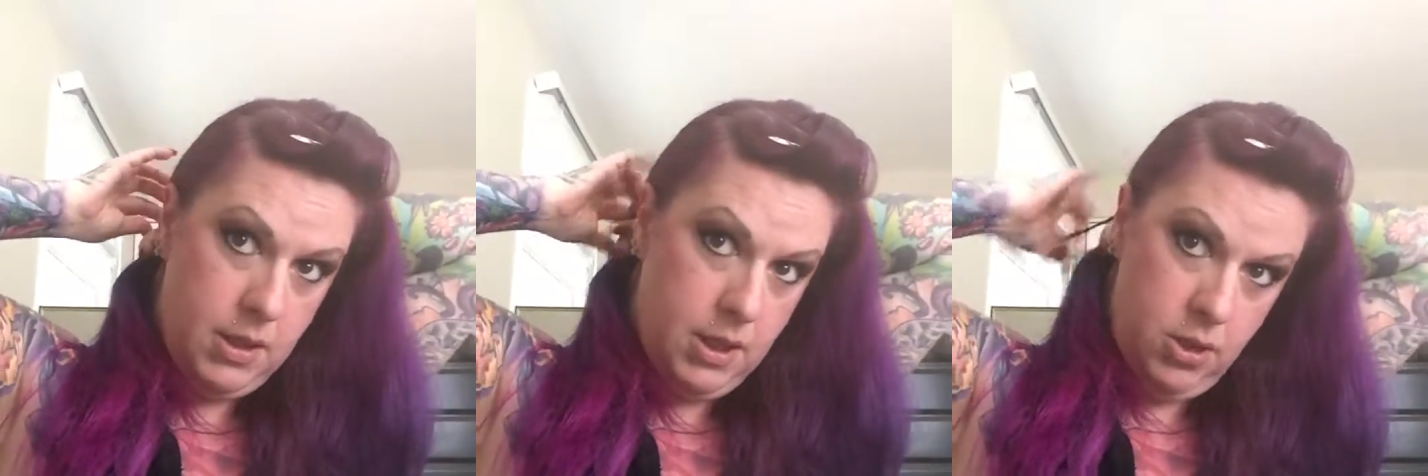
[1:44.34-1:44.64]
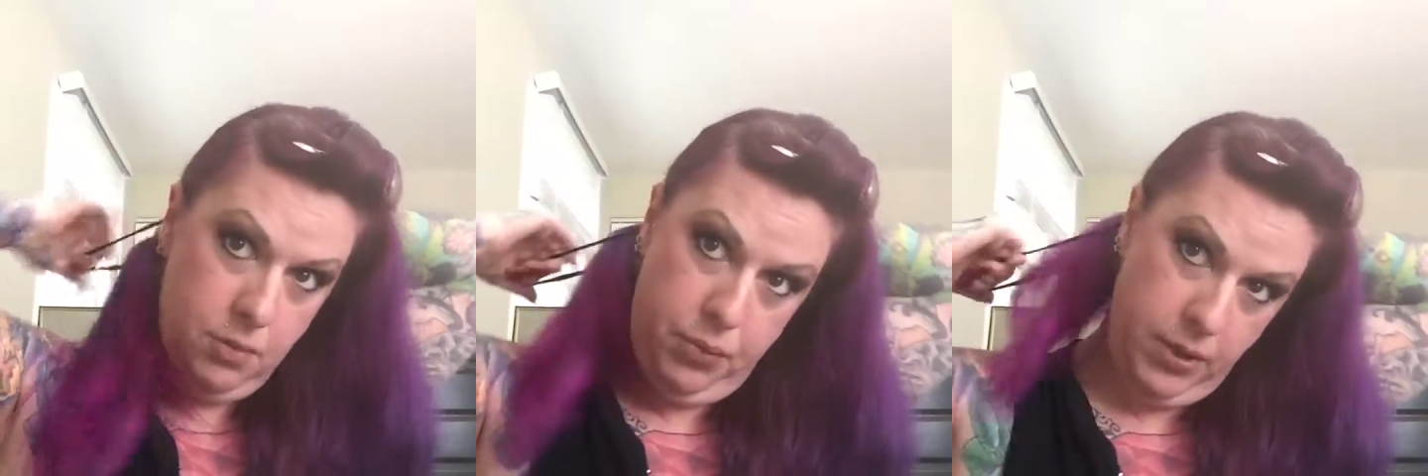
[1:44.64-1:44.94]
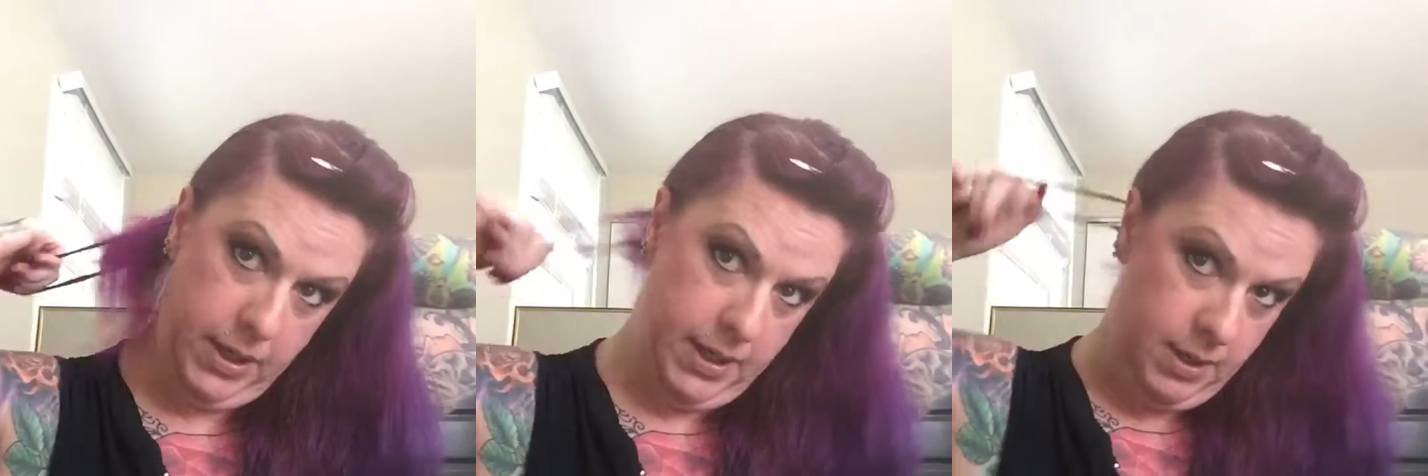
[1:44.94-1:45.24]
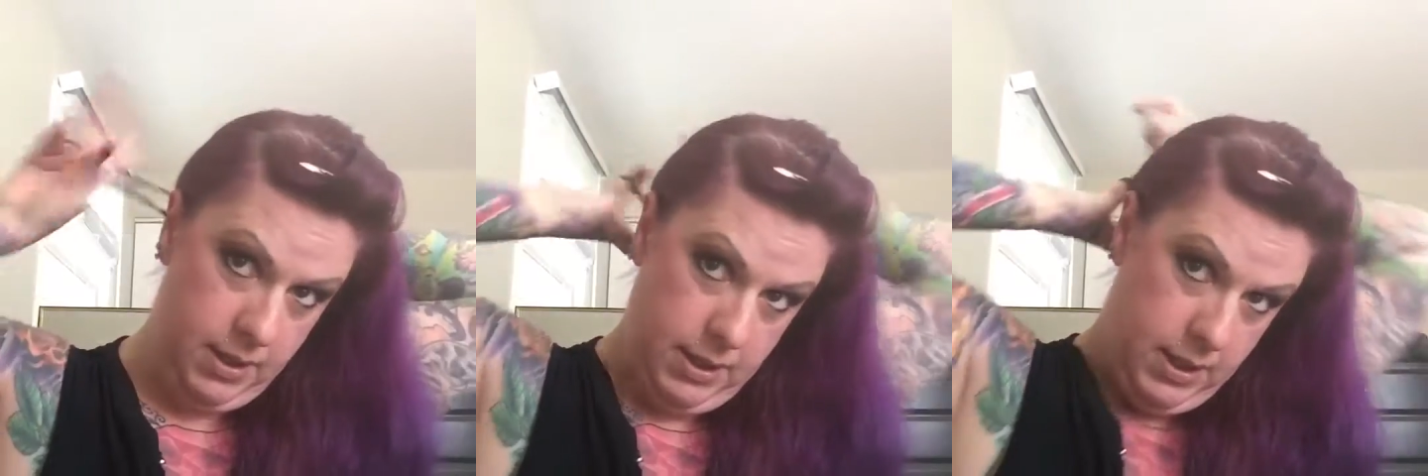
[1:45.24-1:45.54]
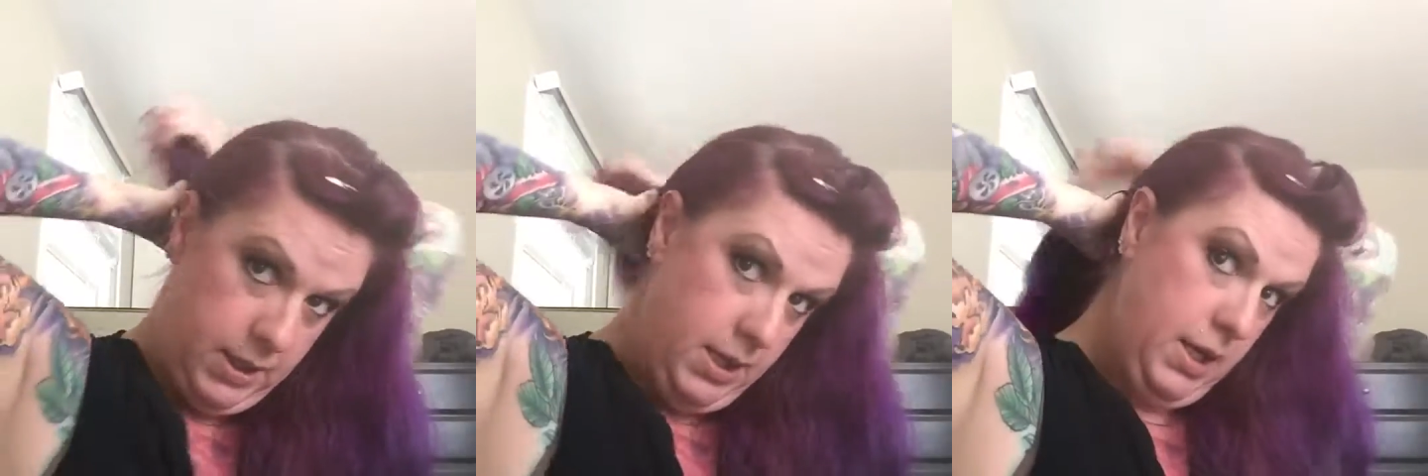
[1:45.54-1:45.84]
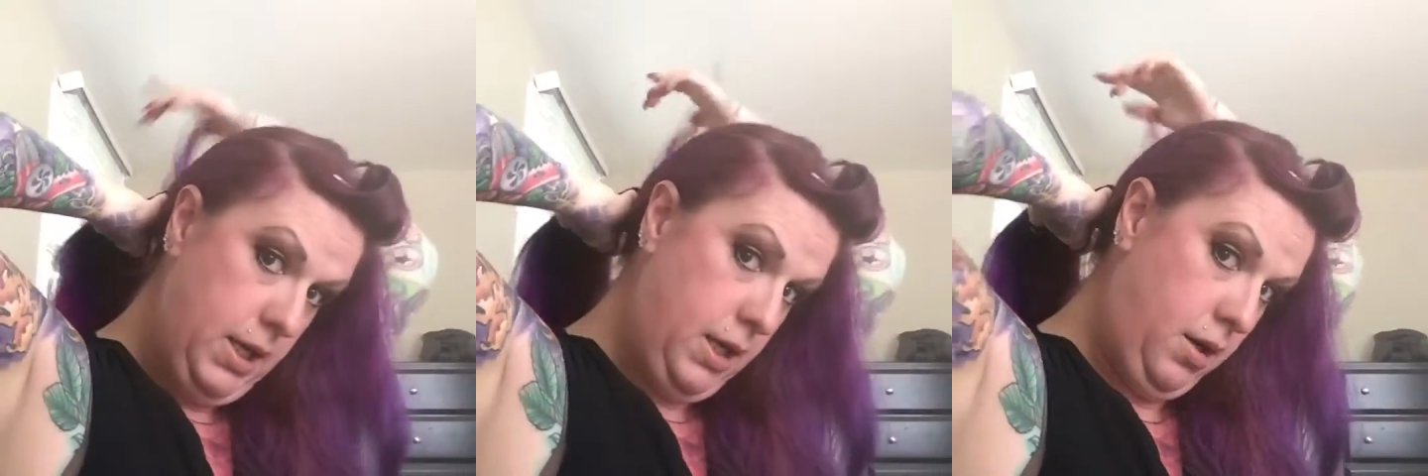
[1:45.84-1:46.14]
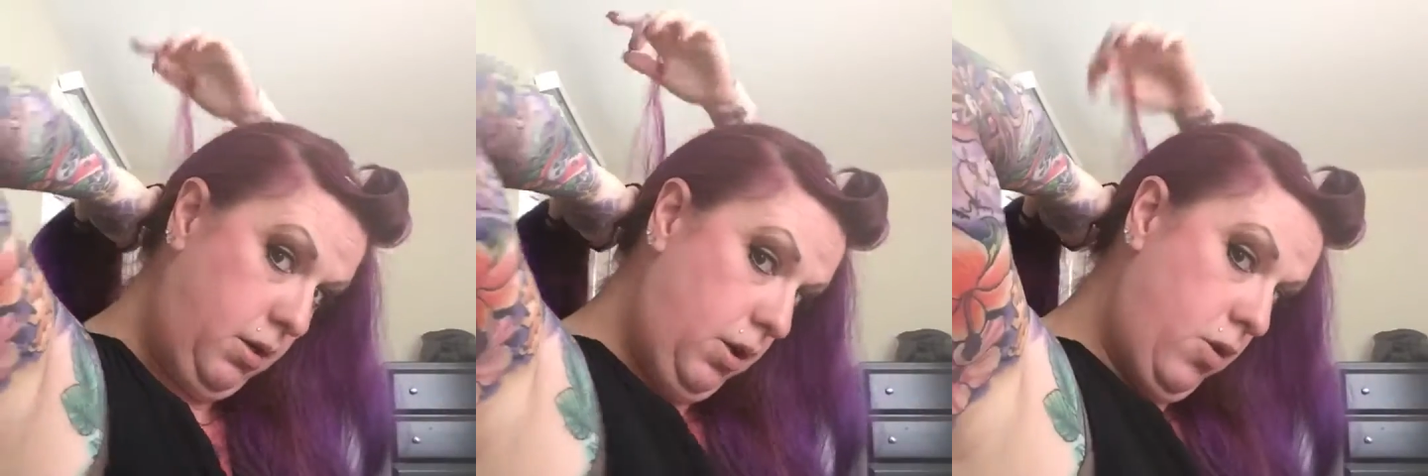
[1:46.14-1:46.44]
and you put it in
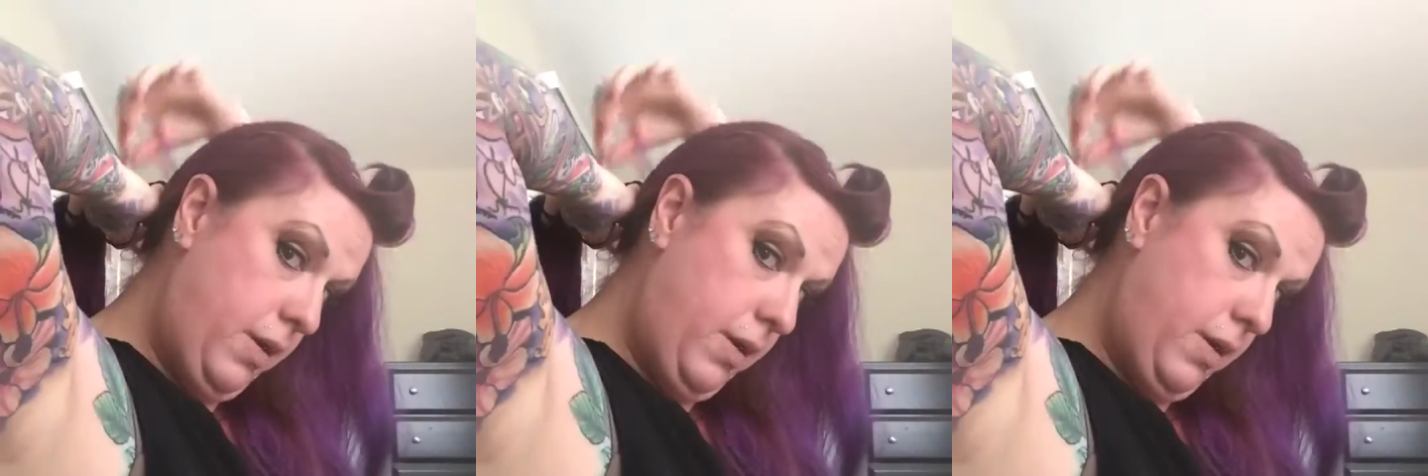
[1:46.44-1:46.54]
a low